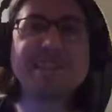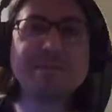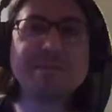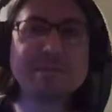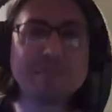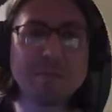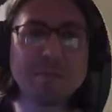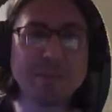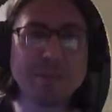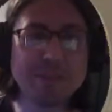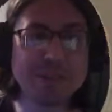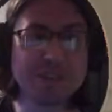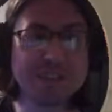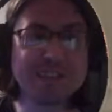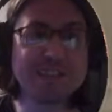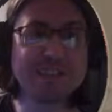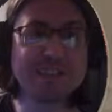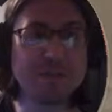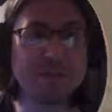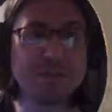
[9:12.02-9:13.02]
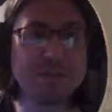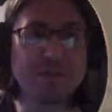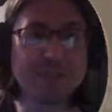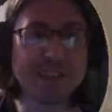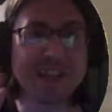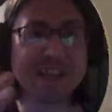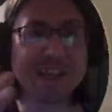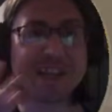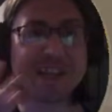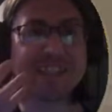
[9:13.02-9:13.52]
seems to be pointless stream
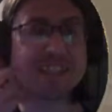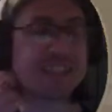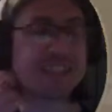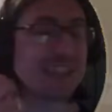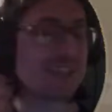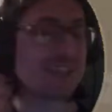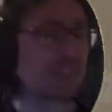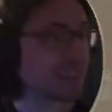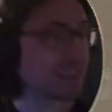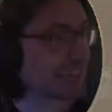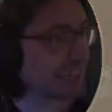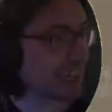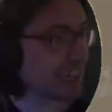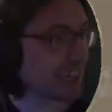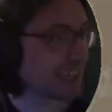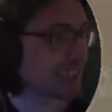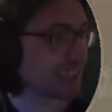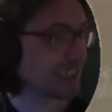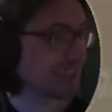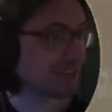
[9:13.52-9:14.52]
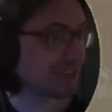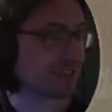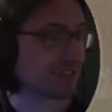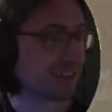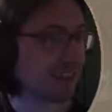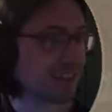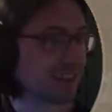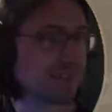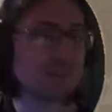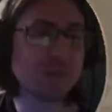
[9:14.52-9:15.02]
for the last 7 seconds of a
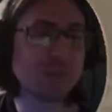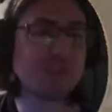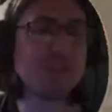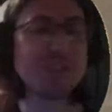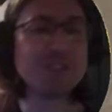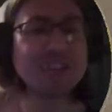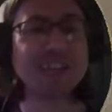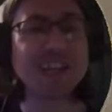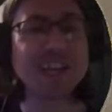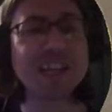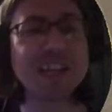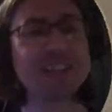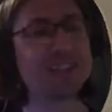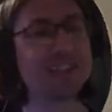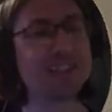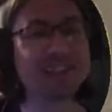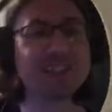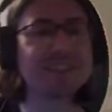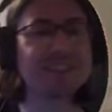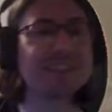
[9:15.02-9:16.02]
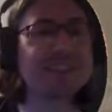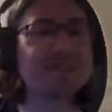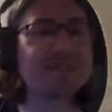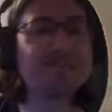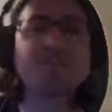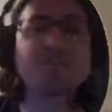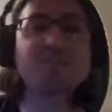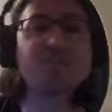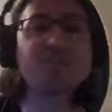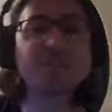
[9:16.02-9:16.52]
round, but I want to catch it. It's
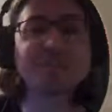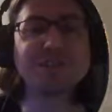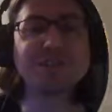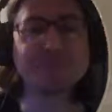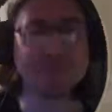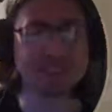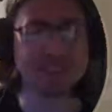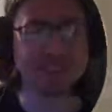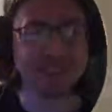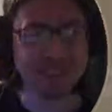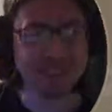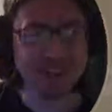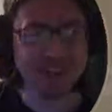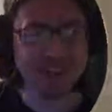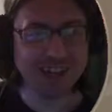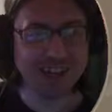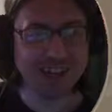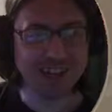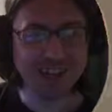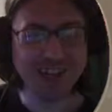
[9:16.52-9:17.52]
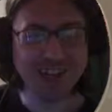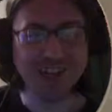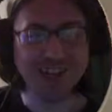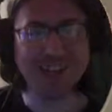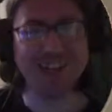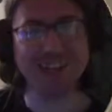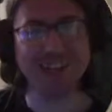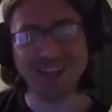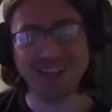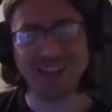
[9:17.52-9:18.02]
the first win.
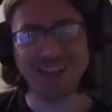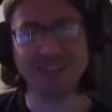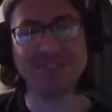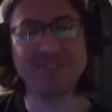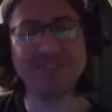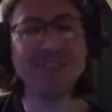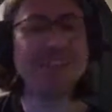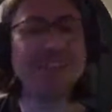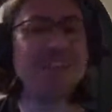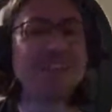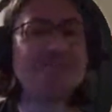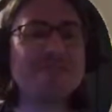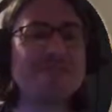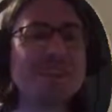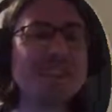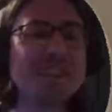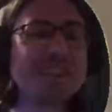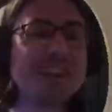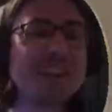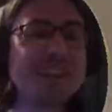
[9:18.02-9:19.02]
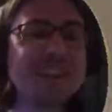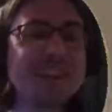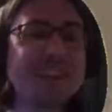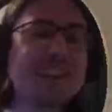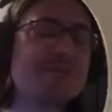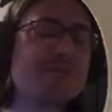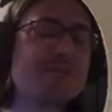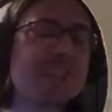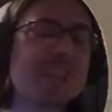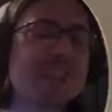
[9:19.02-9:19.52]
But it's
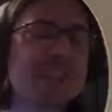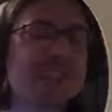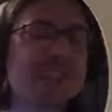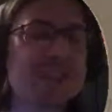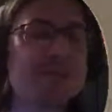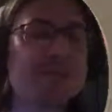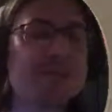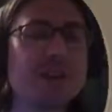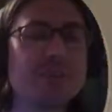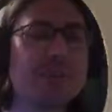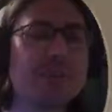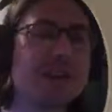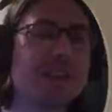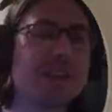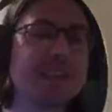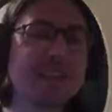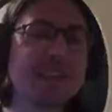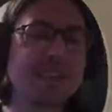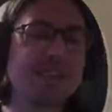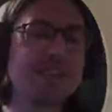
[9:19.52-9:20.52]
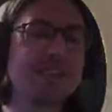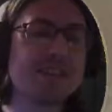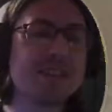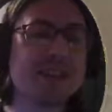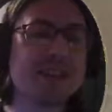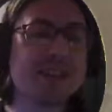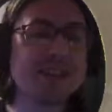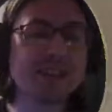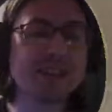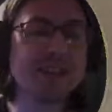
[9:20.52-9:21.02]
nice that we can see all the upgrades. So,
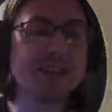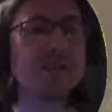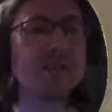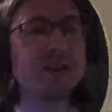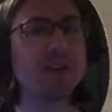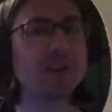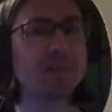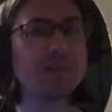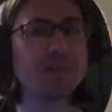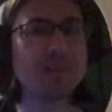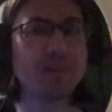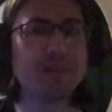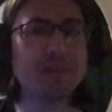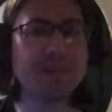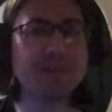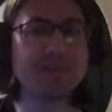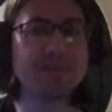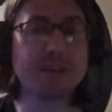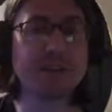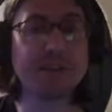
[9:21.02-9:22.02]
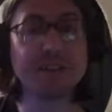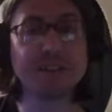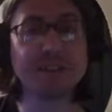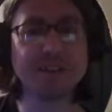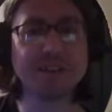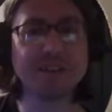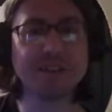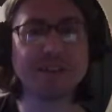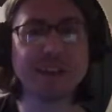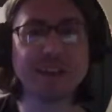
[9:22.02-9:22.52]
you know, I don't know if you can pause
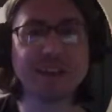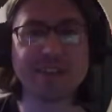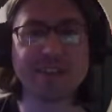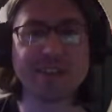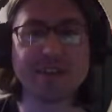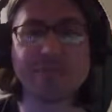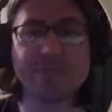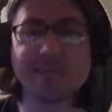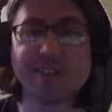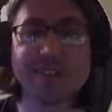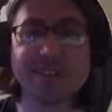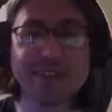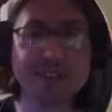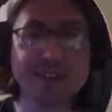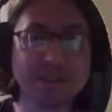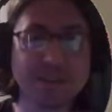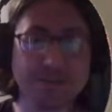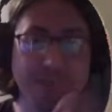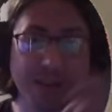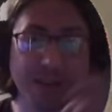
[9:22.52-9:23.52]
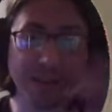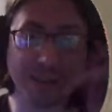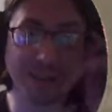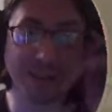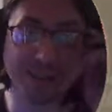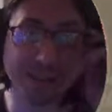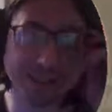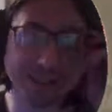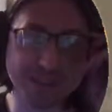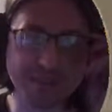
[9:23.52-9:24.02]
when you get the option to pick
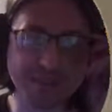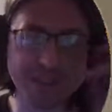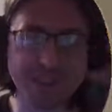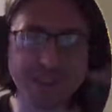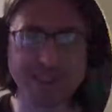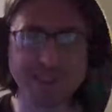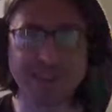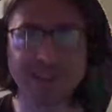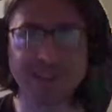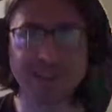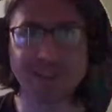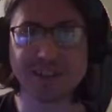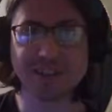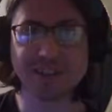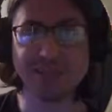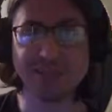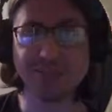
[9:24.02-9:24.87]
an item. Like,